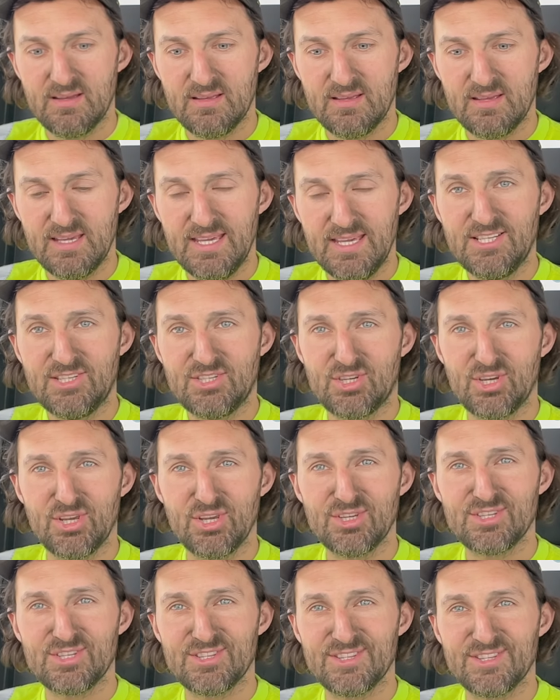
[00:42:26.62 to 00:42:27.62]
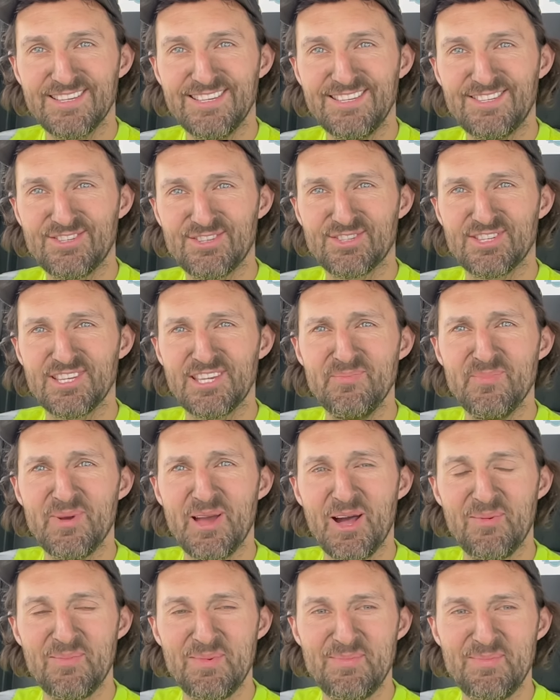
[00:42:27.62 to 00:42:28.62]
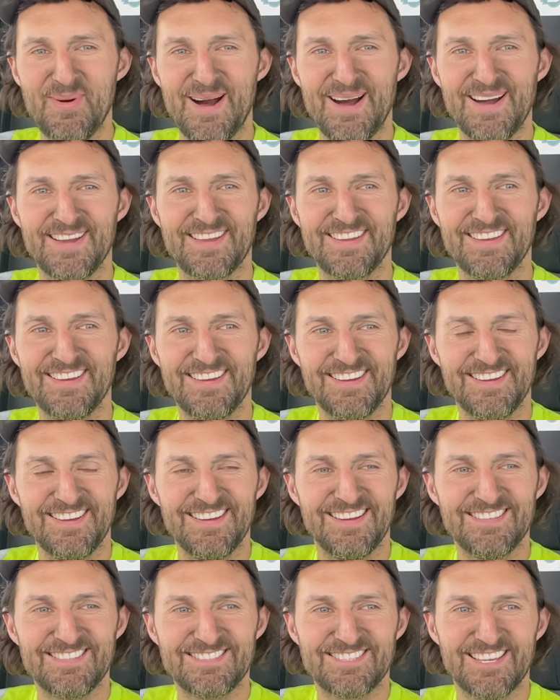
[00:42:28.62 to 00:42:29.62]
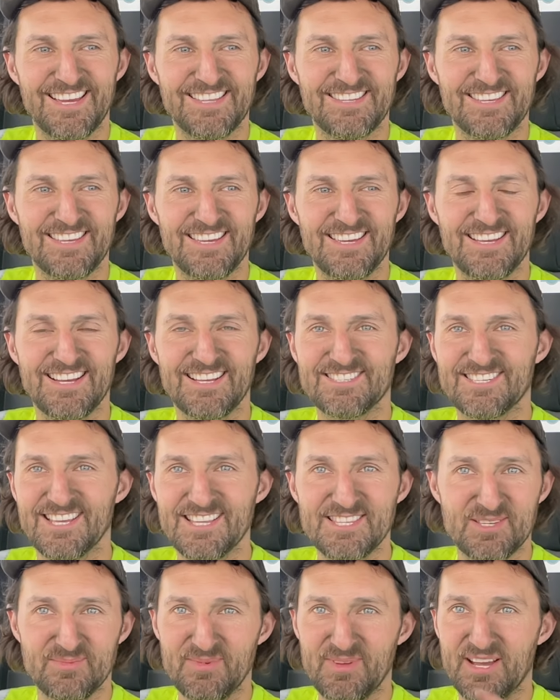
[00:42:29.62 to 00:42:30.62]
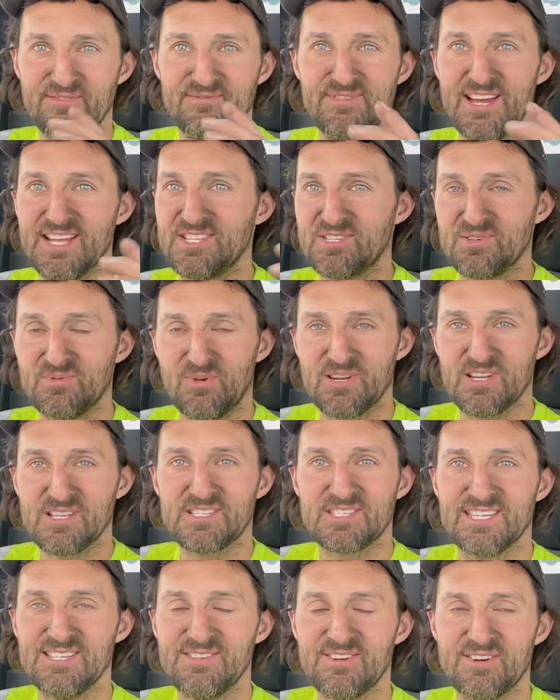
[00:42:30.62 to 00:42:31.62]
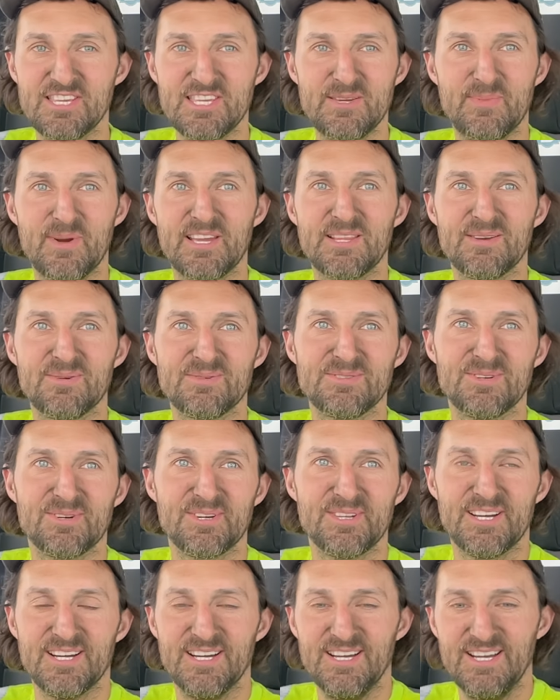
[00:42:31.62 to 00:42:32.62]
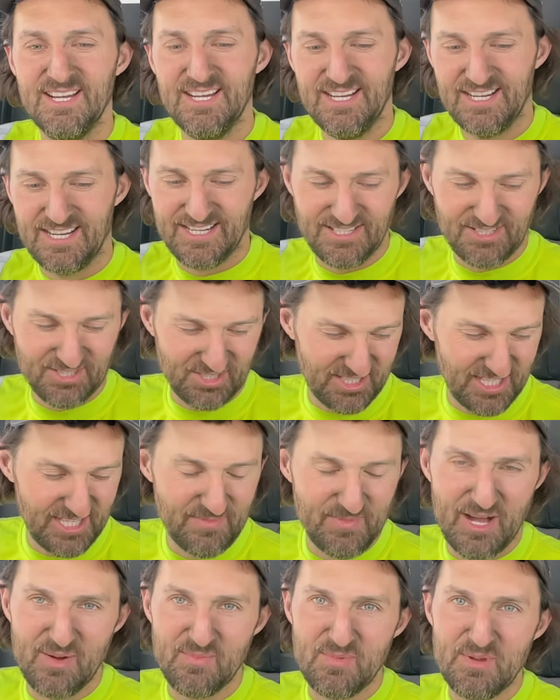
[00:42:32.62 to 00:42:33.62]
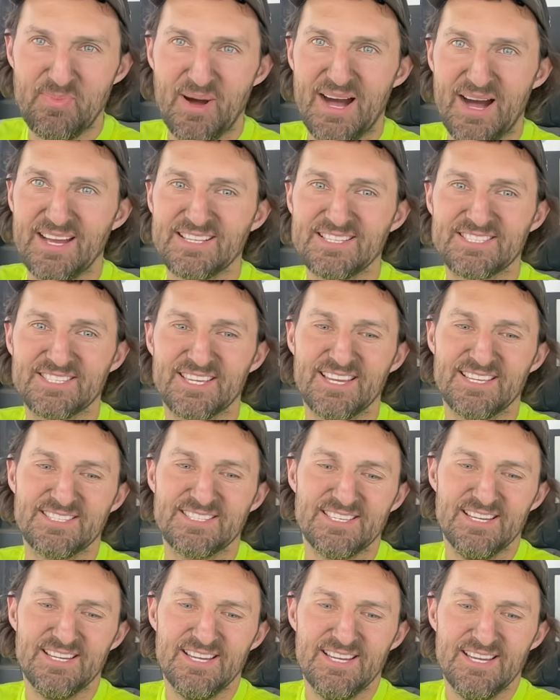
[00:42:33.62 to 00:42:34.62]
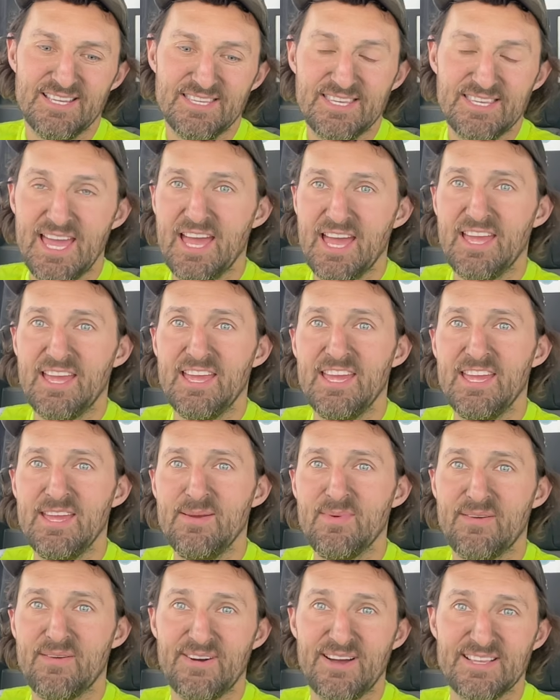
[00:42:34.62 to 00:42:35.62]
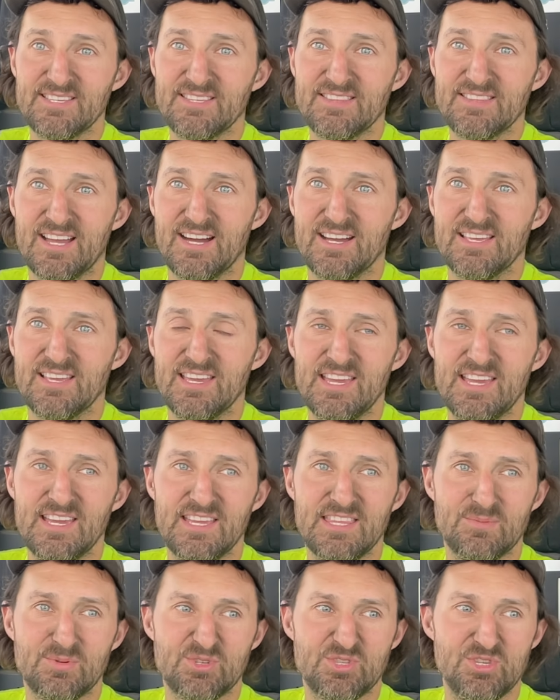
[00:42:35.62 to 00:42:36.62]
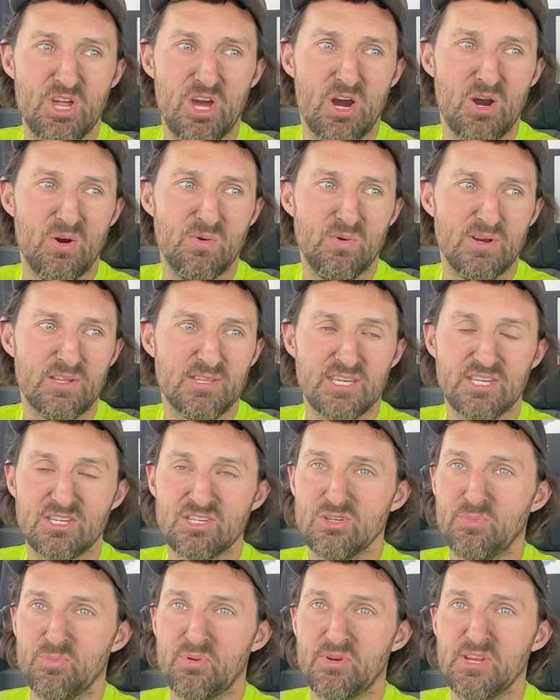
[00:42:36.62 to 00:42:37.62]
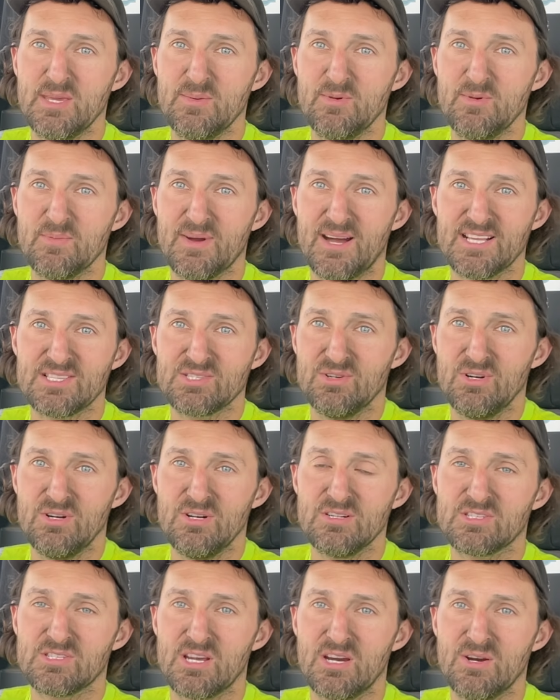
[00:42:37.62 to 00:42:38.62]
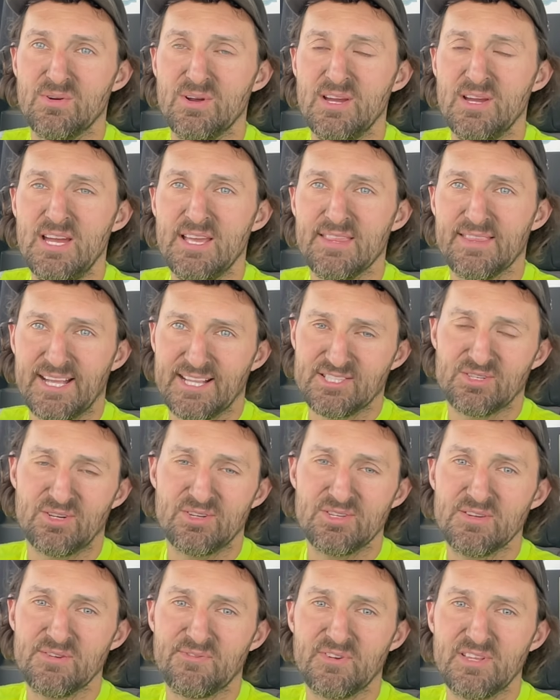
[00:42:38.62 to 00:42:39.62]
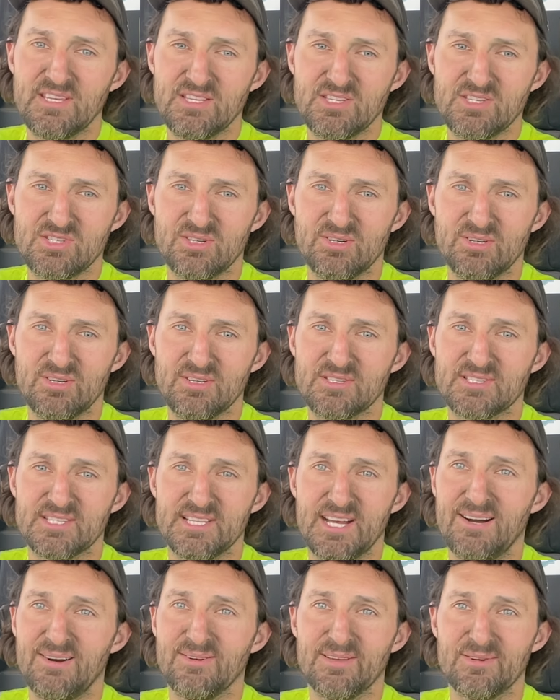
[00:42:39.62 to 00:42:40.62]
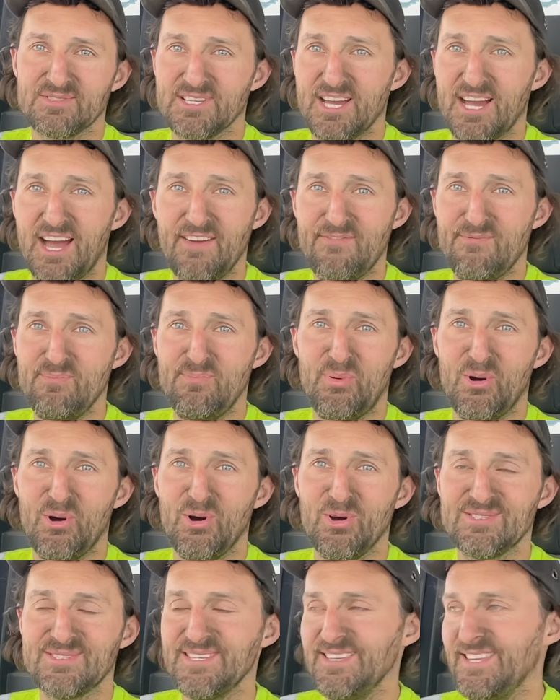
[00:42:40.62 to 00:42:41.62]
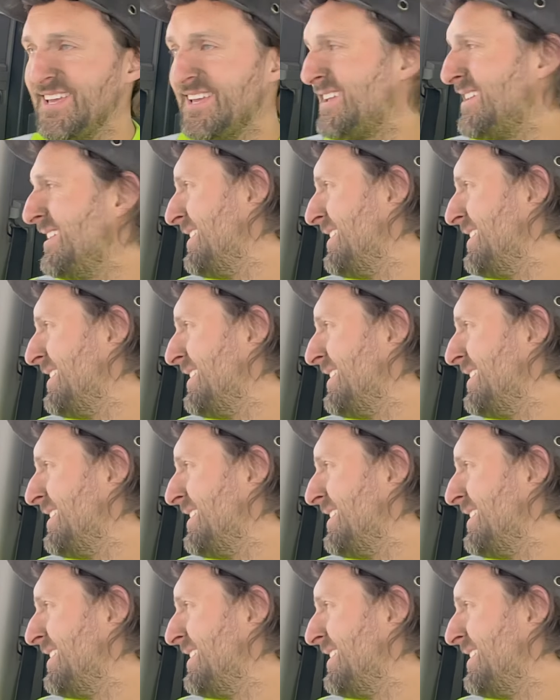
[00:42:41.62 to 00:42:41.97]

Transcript: he's just he's just emailed me back and said uh, I sent him like a red one I'd seen on eBay that was looking at, and he just emailed me back and said, "Yeah, um, I've added that. Uh, there was no additional premium at all, so that's on your fleet insurance now." And I was like, "I haven't bought it yet."